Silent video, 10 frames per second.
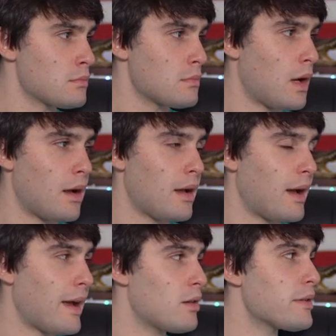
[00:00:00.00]

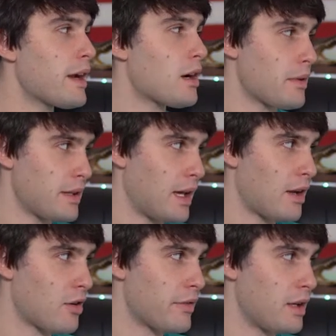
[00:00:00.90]
I don't care about the
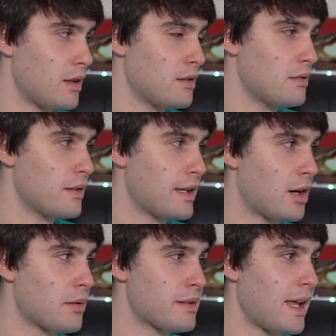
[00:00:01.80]
ARV. I
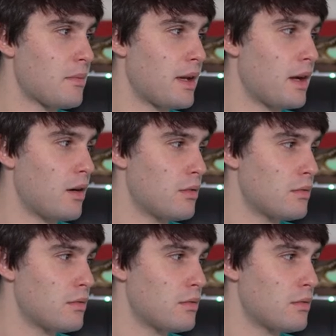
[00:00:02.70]
care about the MAO. Oh,